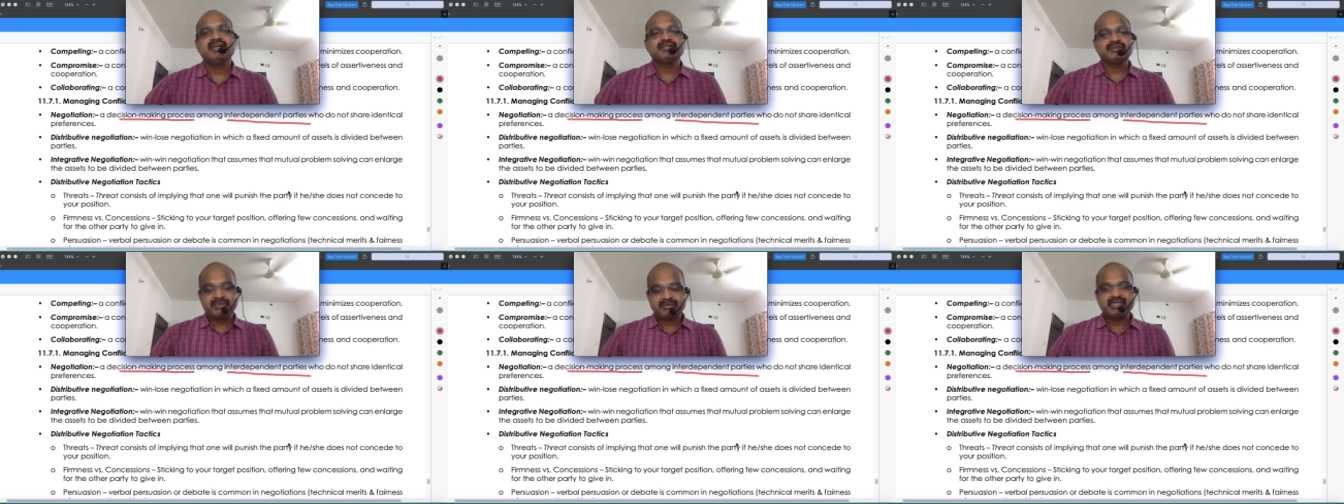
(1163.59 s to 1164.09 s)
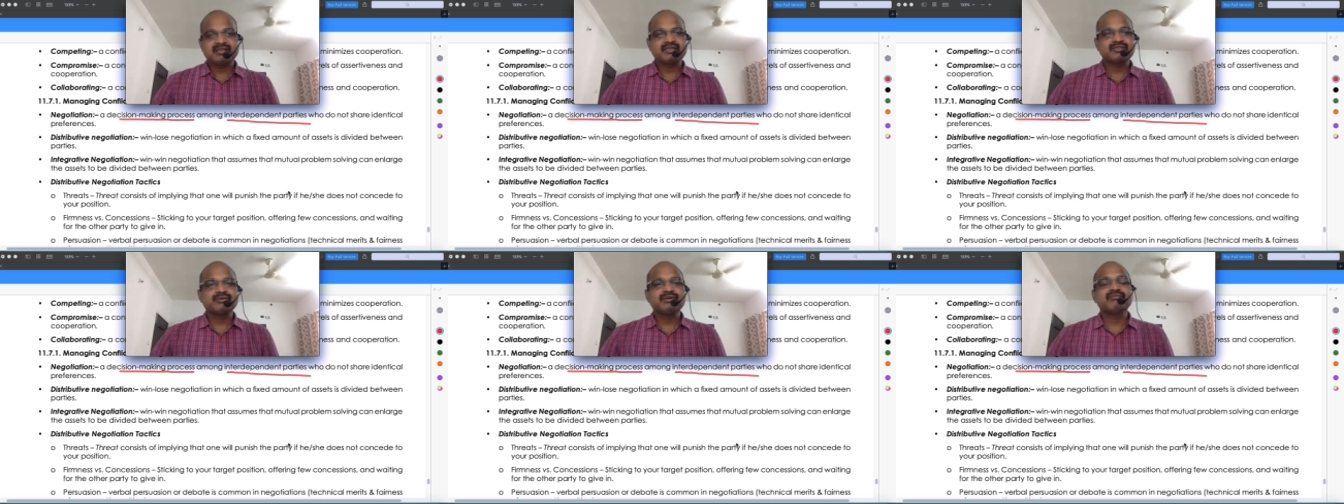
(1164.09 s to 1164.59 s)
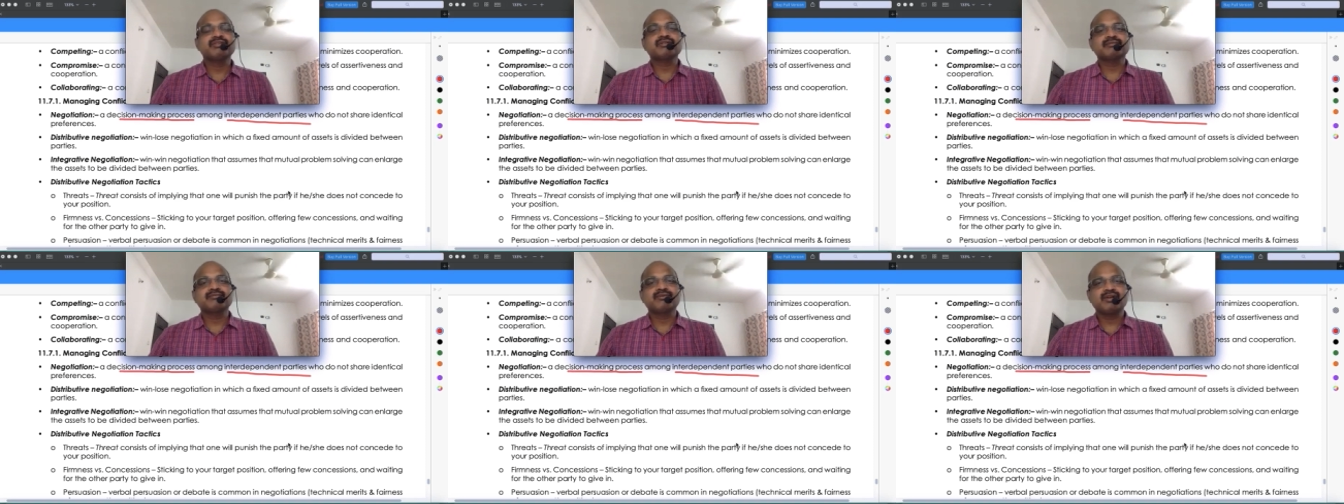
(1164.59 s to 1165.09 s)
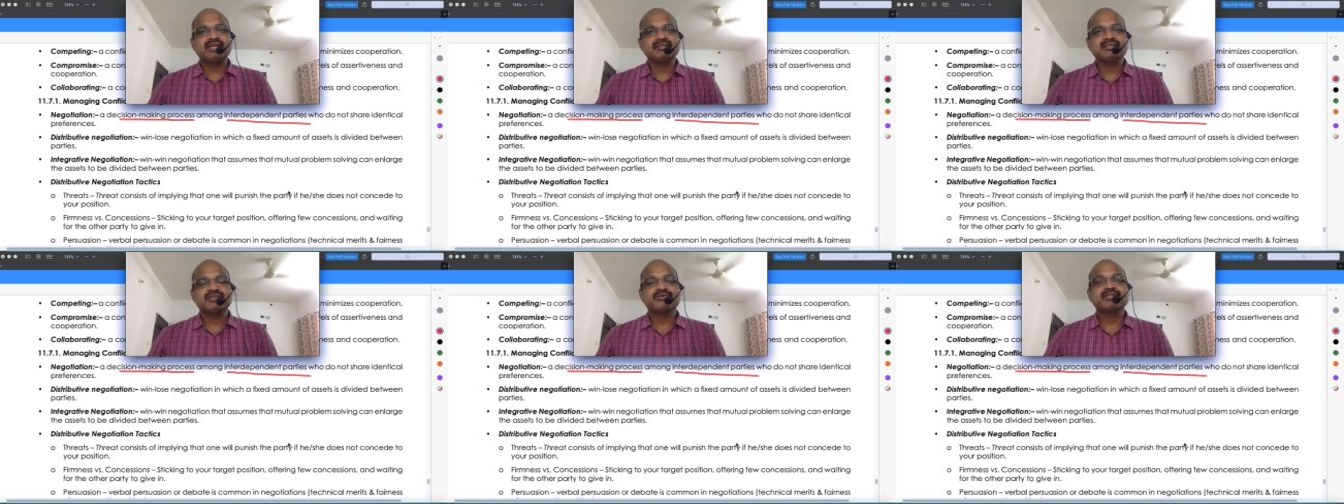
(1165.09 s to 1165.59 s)
so they might ask you in which of the following
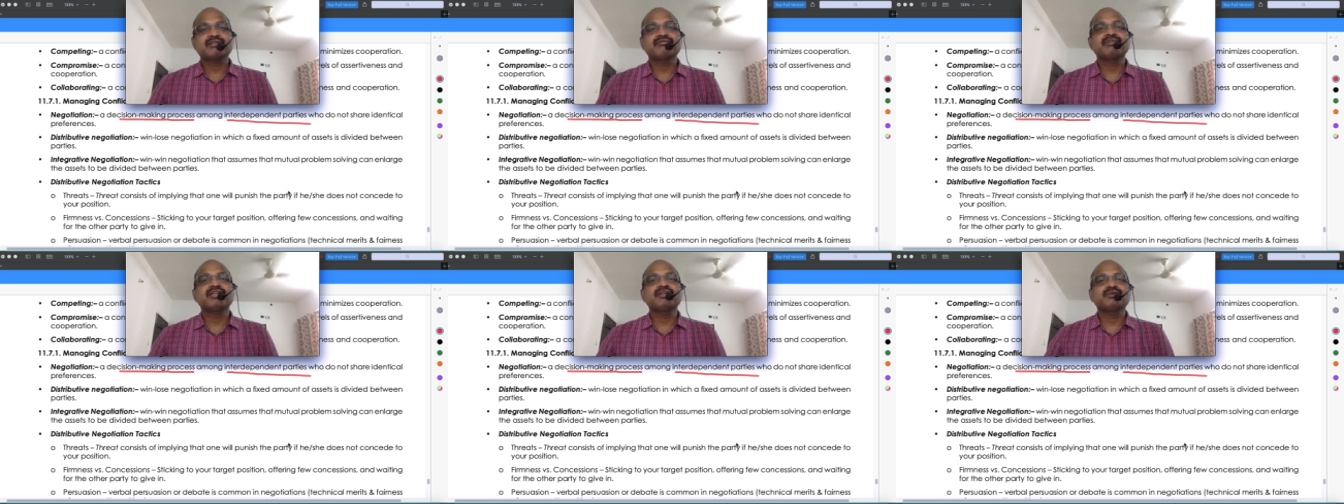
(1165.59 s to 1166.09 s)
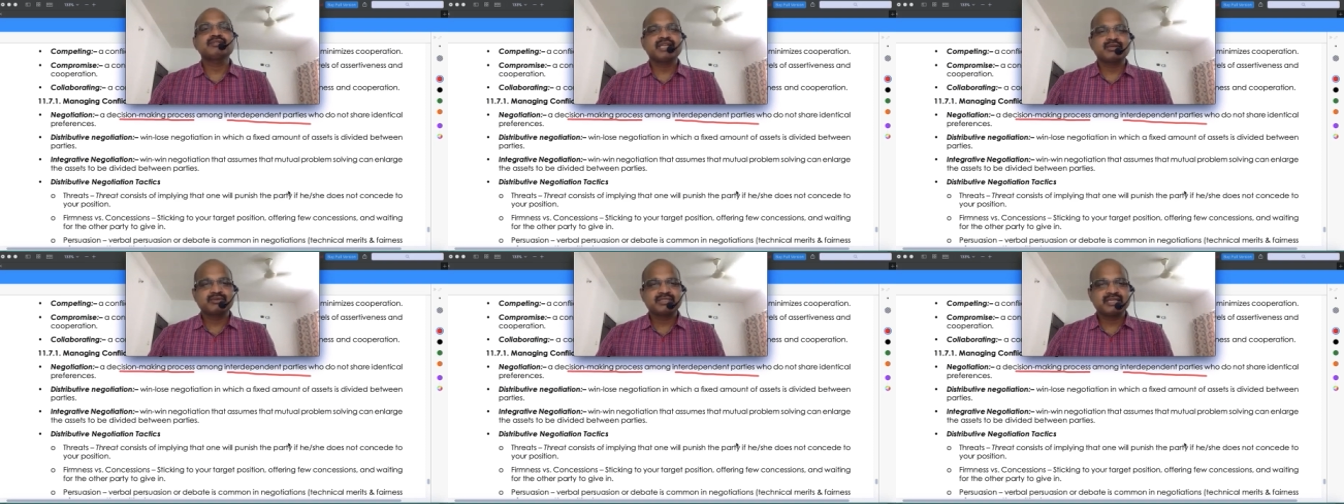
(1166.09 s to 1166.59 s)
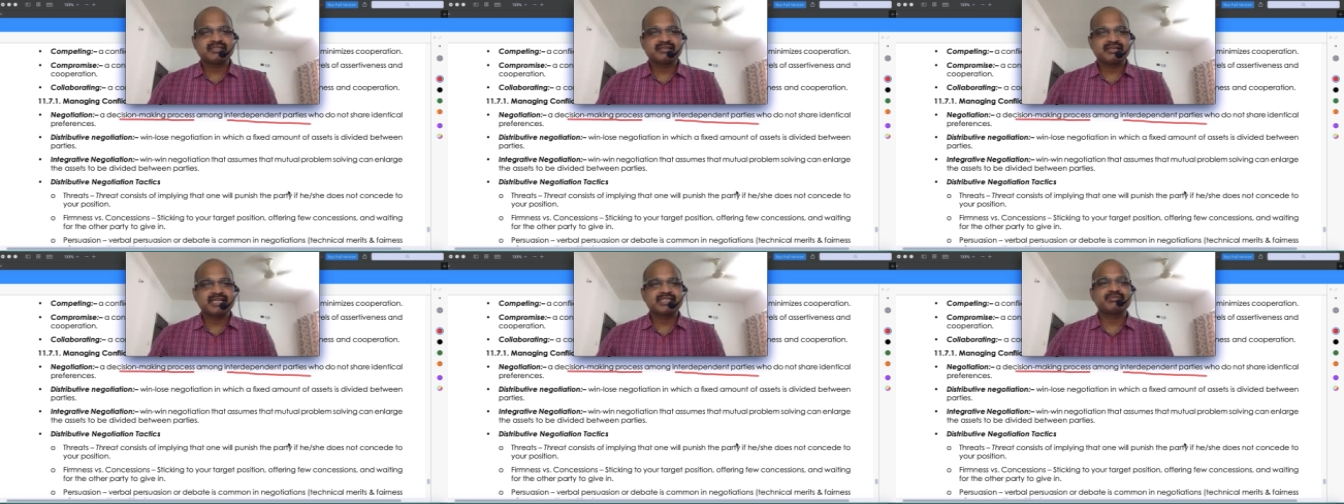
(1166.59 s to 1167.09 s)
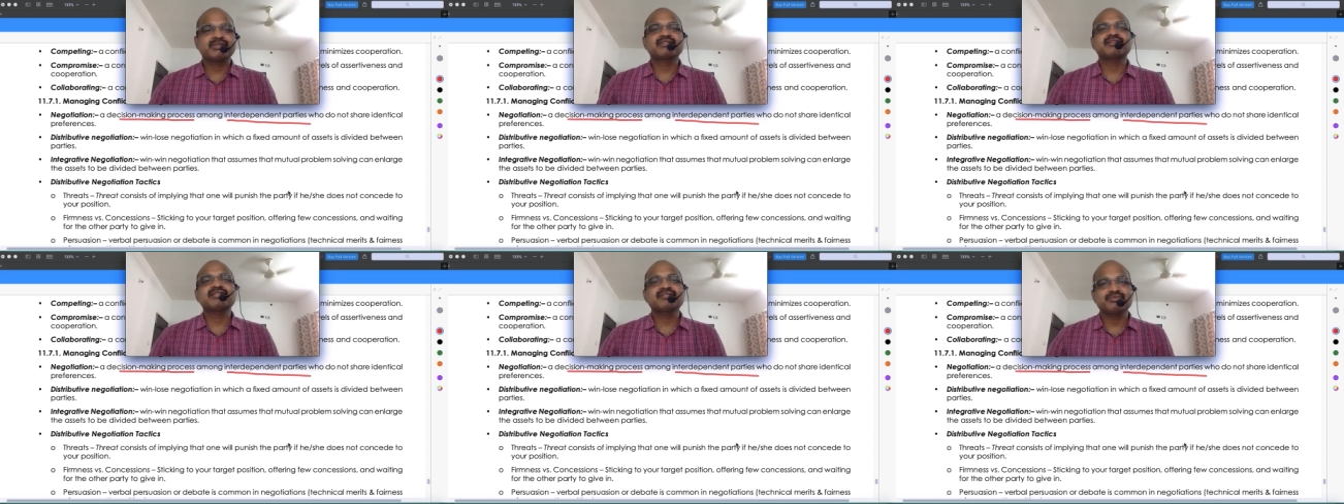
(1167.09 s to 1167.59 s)
situation win-lose negotiation takes place
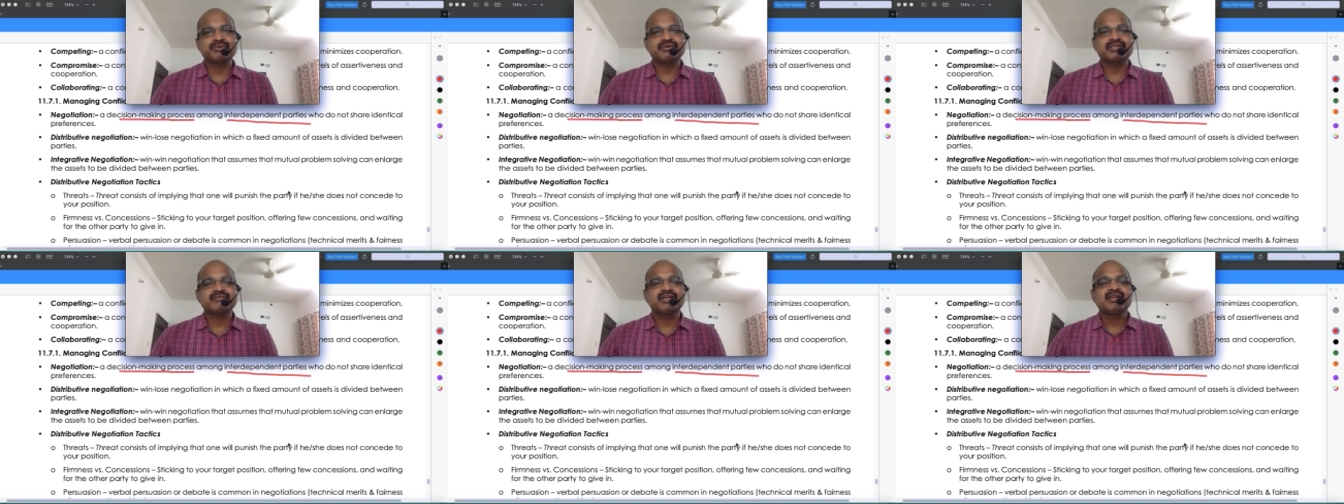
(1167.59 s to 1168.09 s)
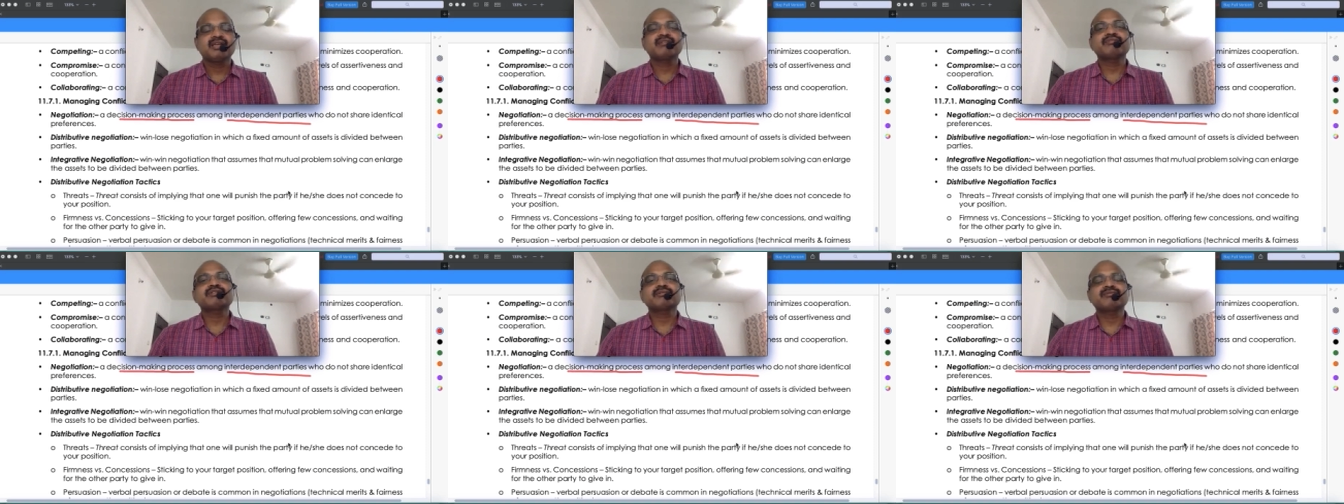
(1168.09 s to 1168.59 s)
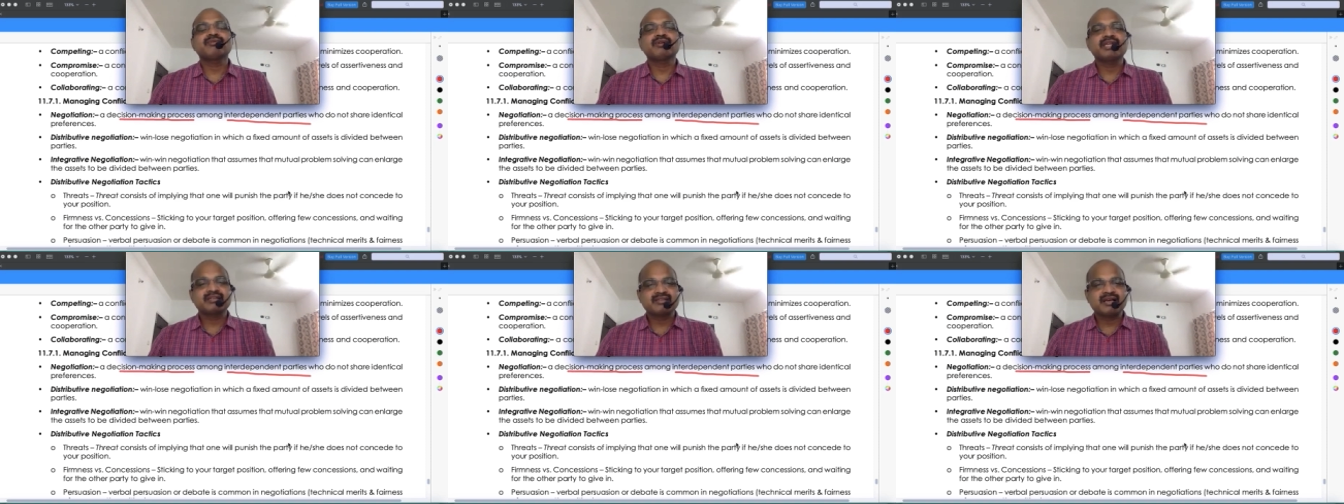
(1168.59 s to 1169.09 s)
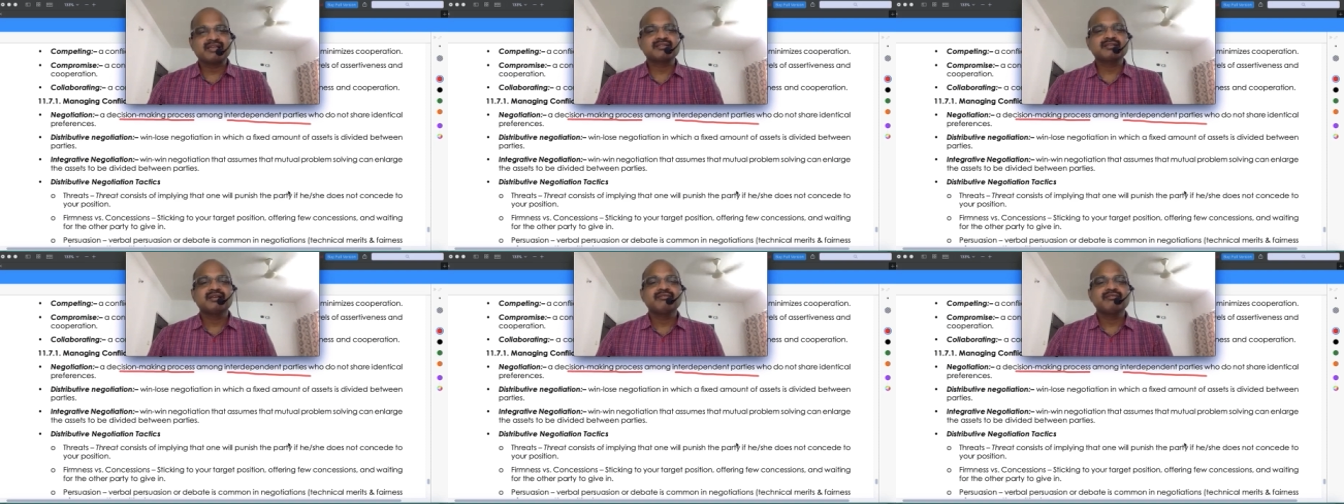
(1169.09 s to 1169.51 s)
distributive in which of the following tasks